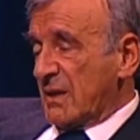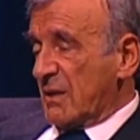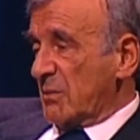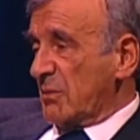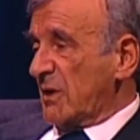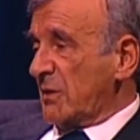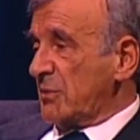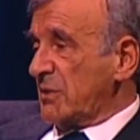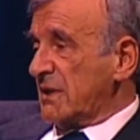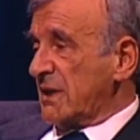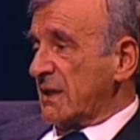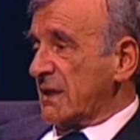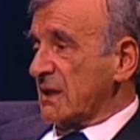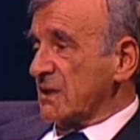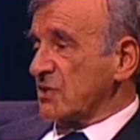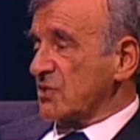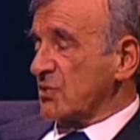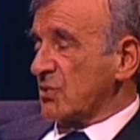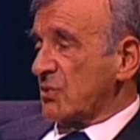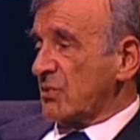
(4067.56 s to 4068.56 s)
Maybe they can
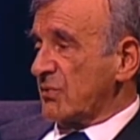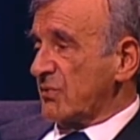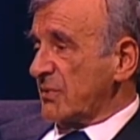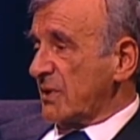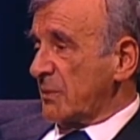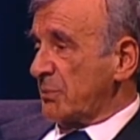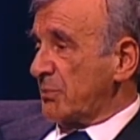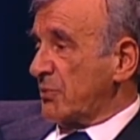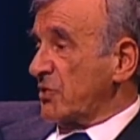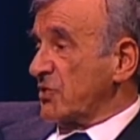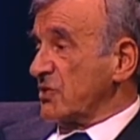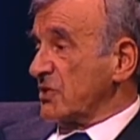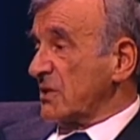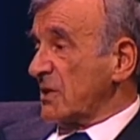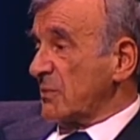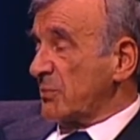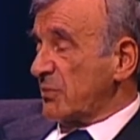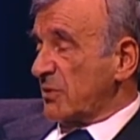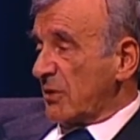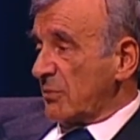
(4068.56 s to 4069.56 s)
solve their
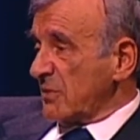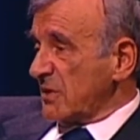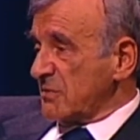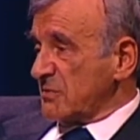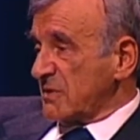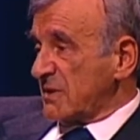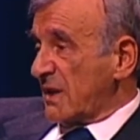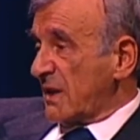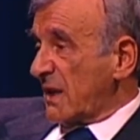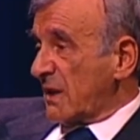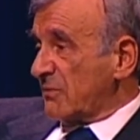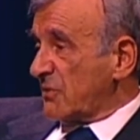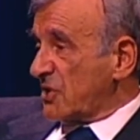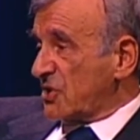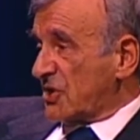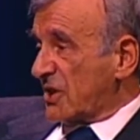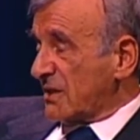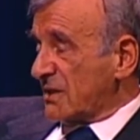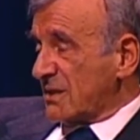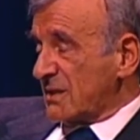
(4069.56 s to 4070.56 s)
personal problems. They love
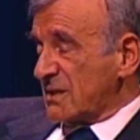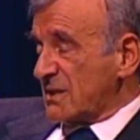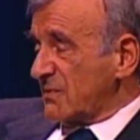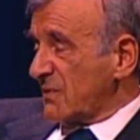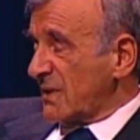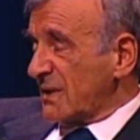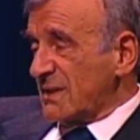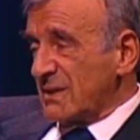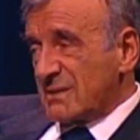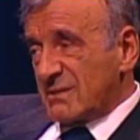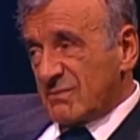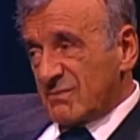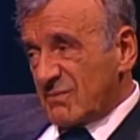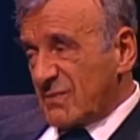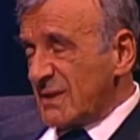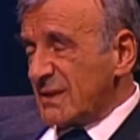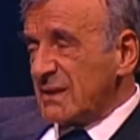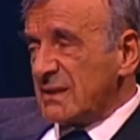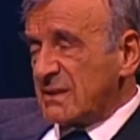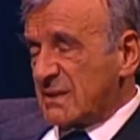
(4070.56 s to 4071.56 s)
each other. It's very,
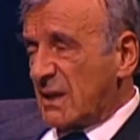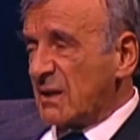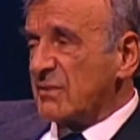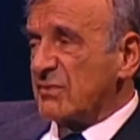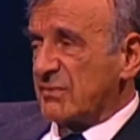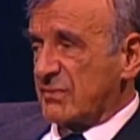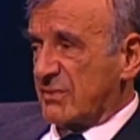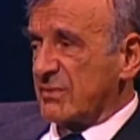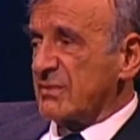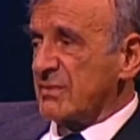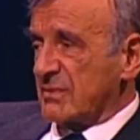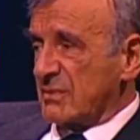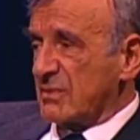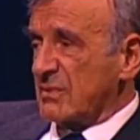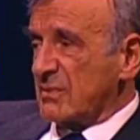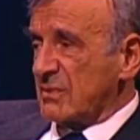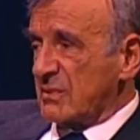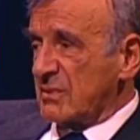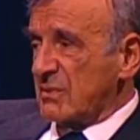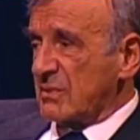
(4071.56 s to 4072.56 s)
very tough
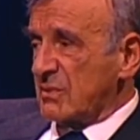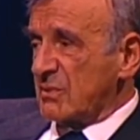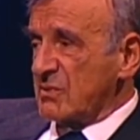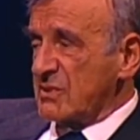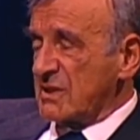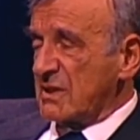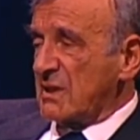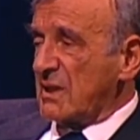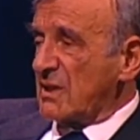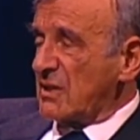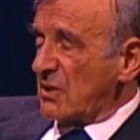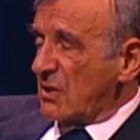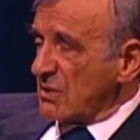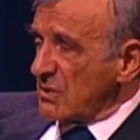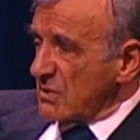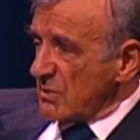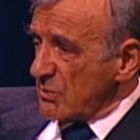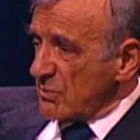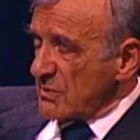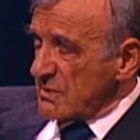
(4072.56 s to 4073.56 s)
mm-hmm. to say a young,
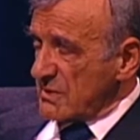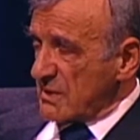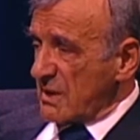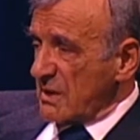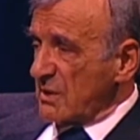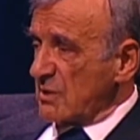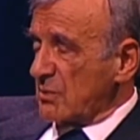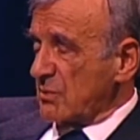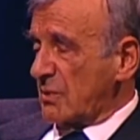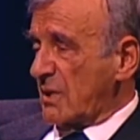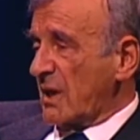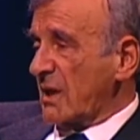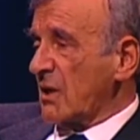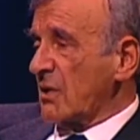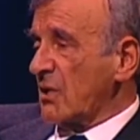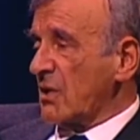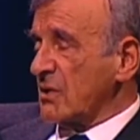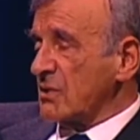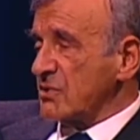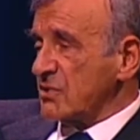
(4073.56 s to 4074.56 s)
to tell, tell a
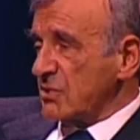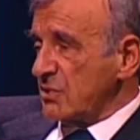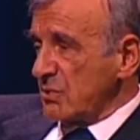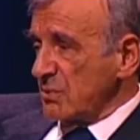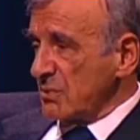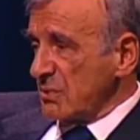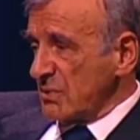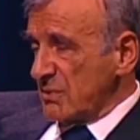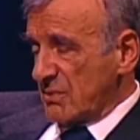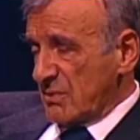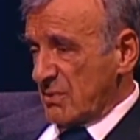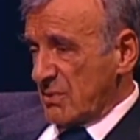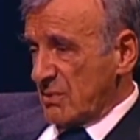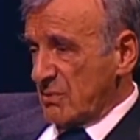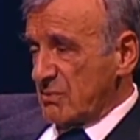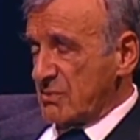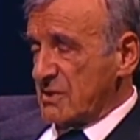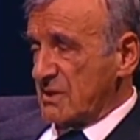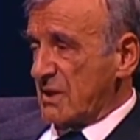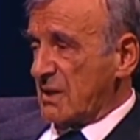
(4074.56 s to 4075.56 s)
young student
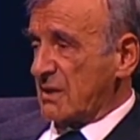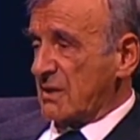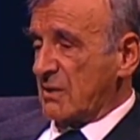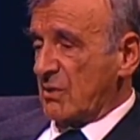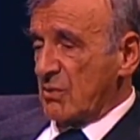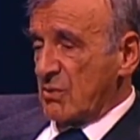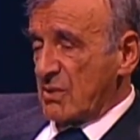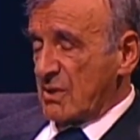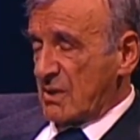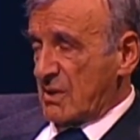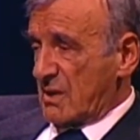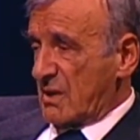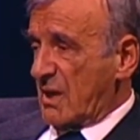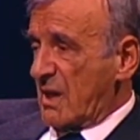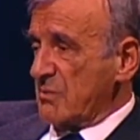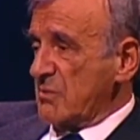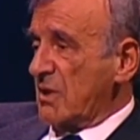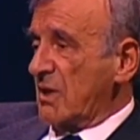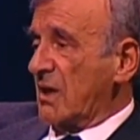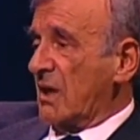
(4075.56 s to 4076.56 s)
who said, "Look,
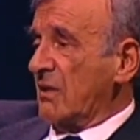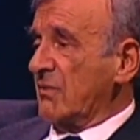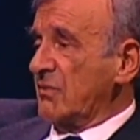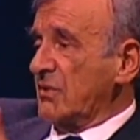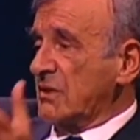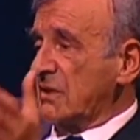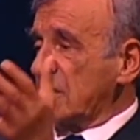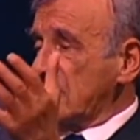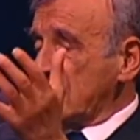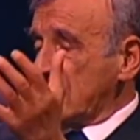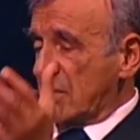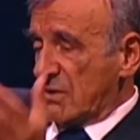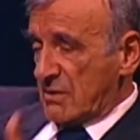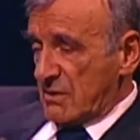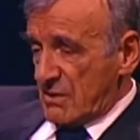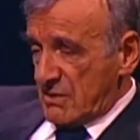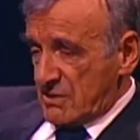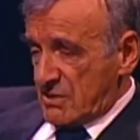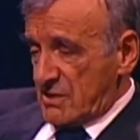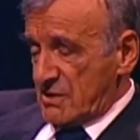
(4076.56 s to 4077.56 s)
I'm in love with this girl.
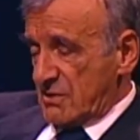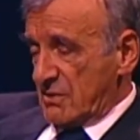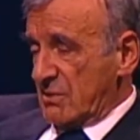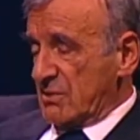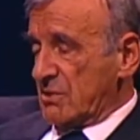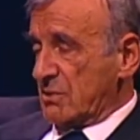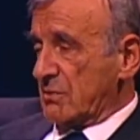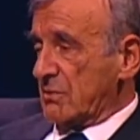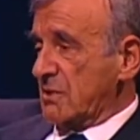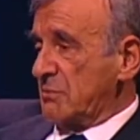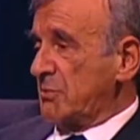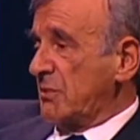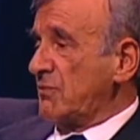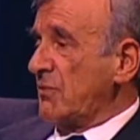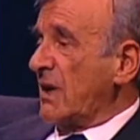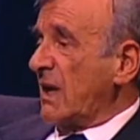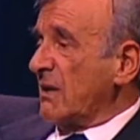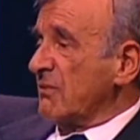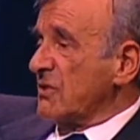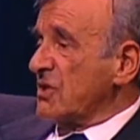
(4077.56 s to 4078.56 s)
She's not Jewish, but we
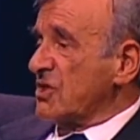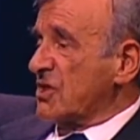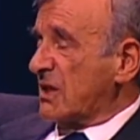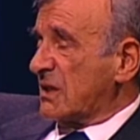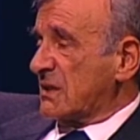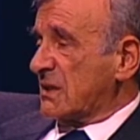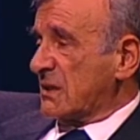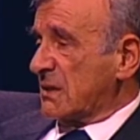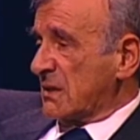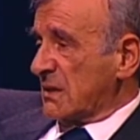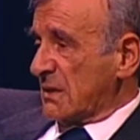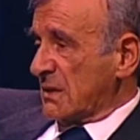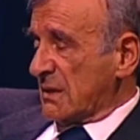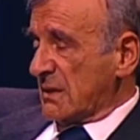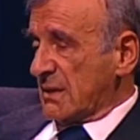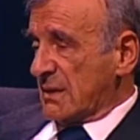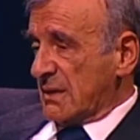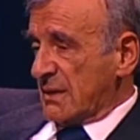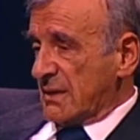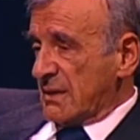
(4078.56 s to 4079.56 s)
love each other."
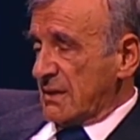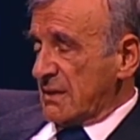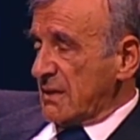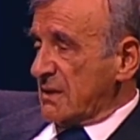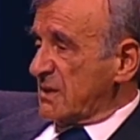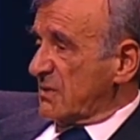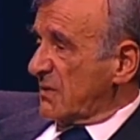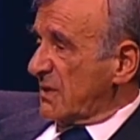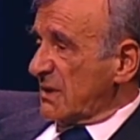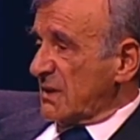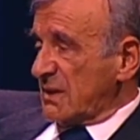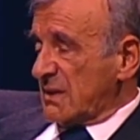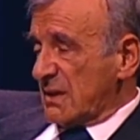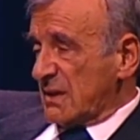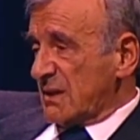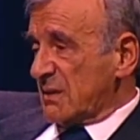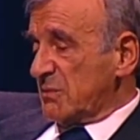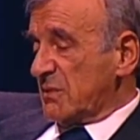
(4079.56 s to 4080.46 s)
It's very tough.